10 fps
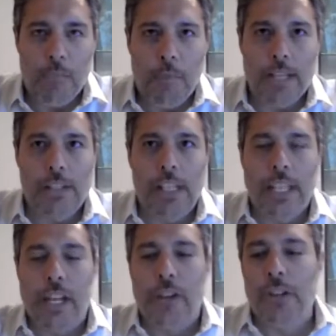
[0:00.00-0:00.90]
Basically,
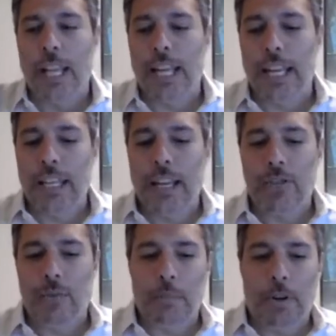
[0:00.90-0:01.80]
the underlying
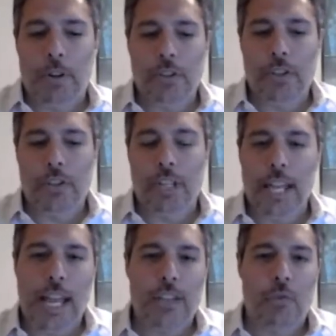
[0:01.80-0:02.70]
index, we purchased the
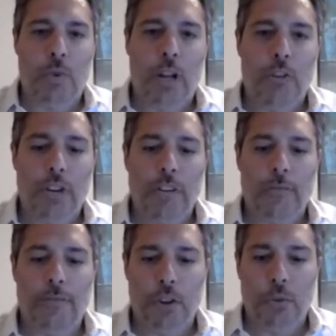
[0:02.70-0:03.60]
Nasdaq 100 in
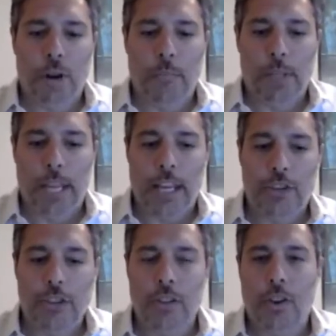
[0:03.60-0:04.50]
full
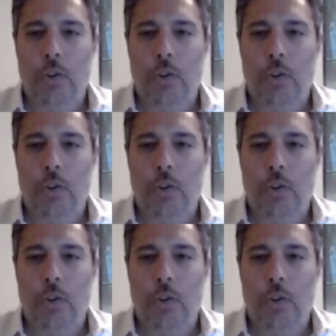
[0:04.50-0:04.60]
replication,